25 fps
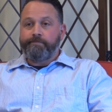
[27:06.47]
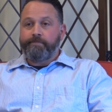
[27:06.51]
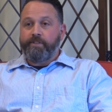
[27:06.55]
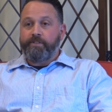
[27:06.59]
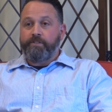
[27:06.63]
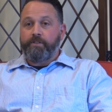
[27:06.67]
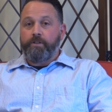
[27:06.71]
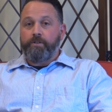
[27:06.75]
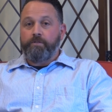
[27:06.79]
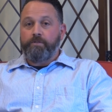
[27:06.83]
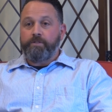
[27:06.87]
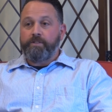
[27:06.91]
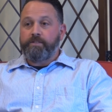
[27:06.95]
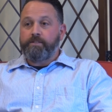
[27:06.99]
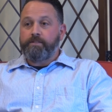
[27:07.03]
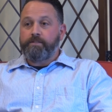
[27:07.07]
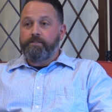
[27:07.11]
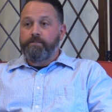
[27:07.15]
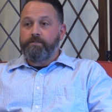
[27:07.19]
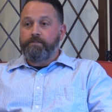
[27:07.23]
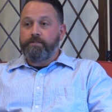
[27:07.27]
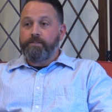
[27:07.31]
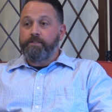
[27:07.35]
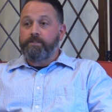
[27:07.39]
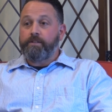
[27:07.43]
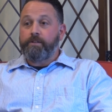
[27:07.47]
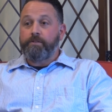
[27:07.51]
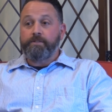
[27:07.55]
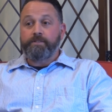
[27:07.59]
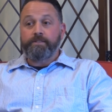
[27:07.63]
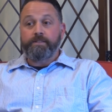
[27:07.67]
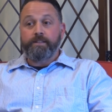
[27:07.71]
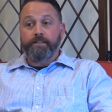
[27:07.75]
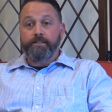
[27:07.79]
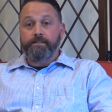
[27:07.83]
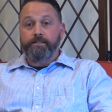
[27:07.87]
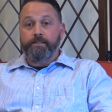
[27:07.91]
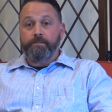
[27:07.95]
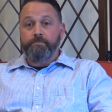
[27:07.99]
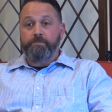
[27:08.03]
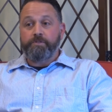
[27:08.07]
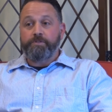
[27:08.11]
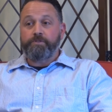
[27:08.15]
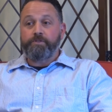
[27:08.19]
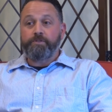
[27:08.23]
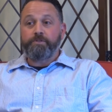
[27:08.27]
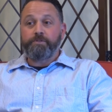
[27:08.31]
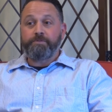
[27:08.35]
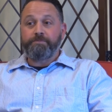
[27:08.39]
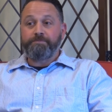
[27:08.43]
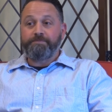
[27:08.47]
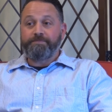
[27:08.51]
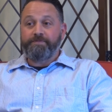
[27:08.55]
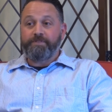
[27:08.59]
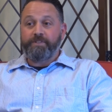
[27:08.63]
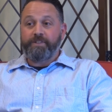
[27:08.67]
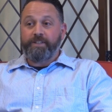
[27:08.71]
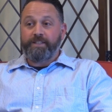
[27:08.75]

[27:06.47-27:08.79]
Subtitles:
there's always next summer too for